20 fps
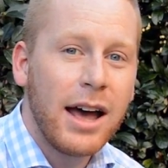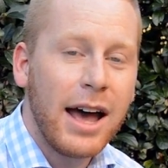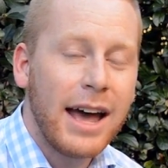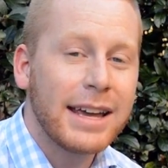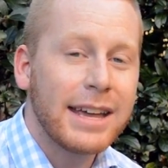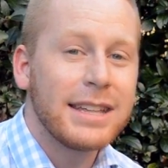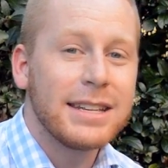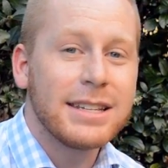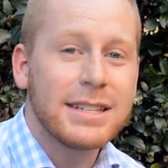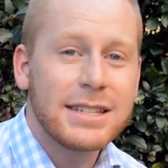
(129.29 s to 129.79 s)
I
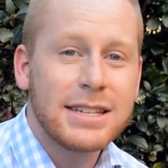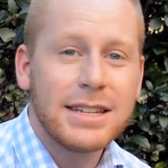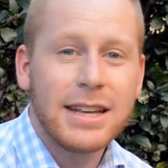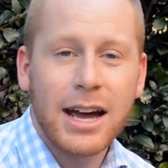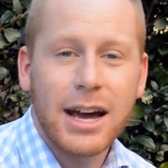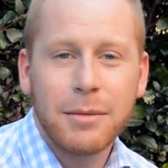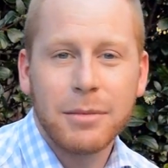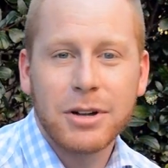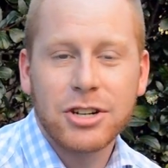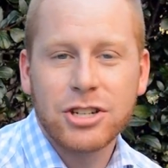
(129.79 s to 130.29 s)
can see
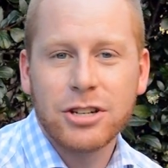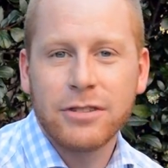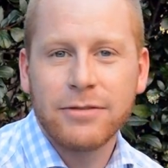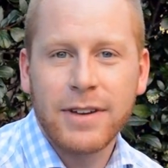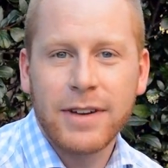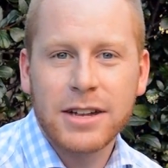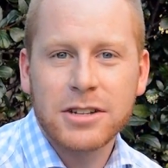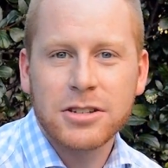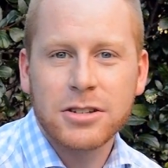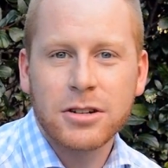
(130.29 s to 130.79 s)
how much it
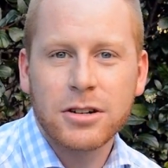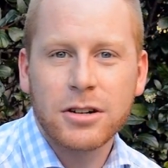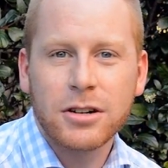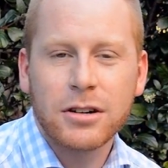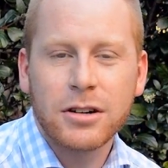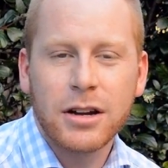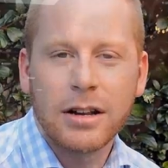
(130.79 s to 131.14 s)
affects her.